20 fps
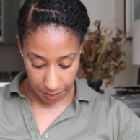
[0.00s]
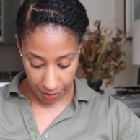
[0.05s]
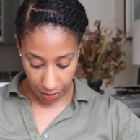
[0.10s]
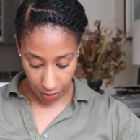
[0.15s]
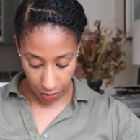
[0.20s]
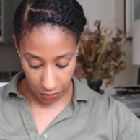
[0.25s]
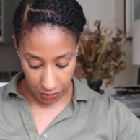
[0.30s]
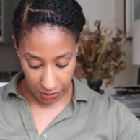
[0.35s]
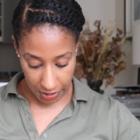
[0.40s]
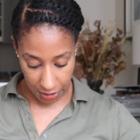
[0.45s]

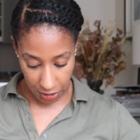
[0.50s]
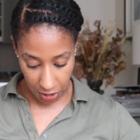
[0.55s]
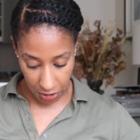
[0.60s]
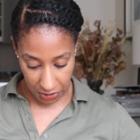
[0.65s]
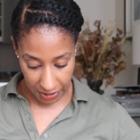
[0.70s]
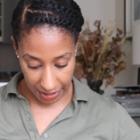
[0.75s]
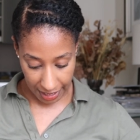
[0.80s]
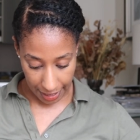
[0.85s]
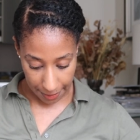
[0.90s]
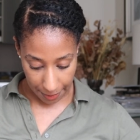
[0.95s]
because they
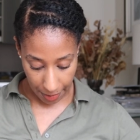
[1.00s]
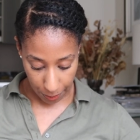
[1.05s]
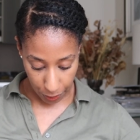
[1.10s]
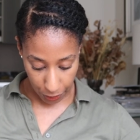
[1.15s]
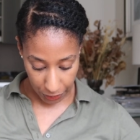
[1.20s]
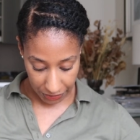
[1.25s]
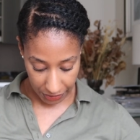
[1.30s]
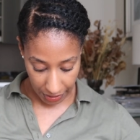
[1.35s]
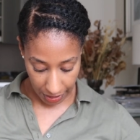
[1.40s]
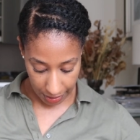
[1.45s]
just came up
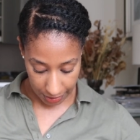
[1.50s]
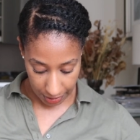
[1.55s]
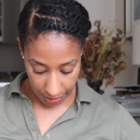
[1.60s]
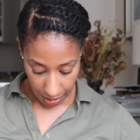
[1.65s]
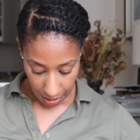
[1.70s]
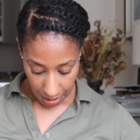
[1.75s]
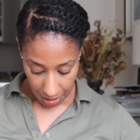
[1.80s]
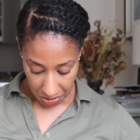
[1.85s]
with that.